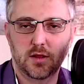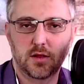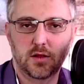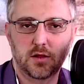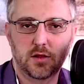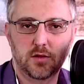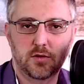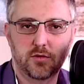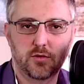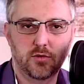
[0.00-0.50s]

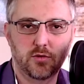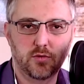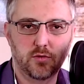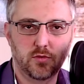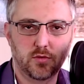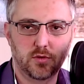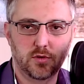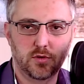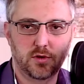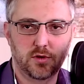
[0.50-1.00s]
to
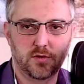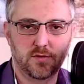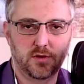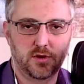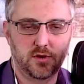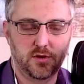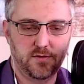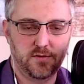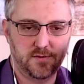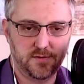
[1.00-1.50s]

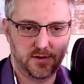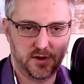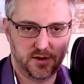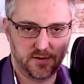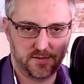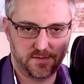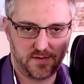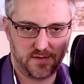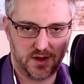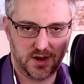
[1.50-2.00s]

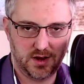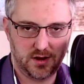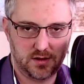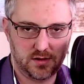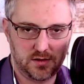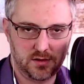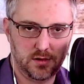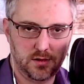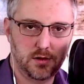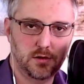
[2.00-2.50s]
define
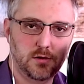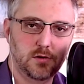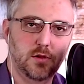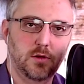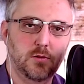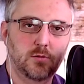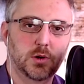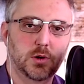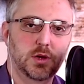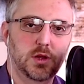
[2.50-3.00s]
clearly
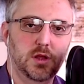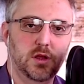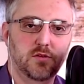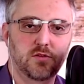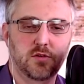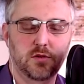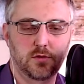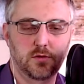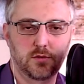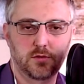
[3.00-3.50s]
what it is that
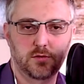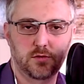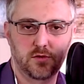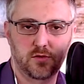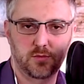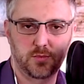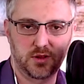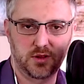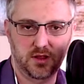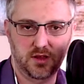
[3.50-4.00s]
Lutherans
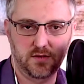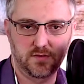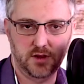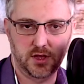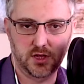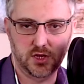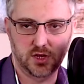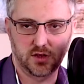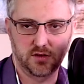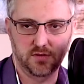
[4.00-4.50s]
believe,
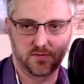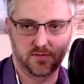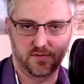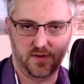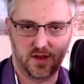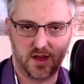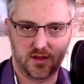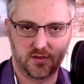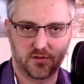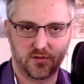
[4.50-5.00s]
teach, and
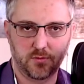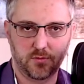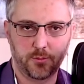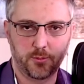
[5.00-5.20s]
confess,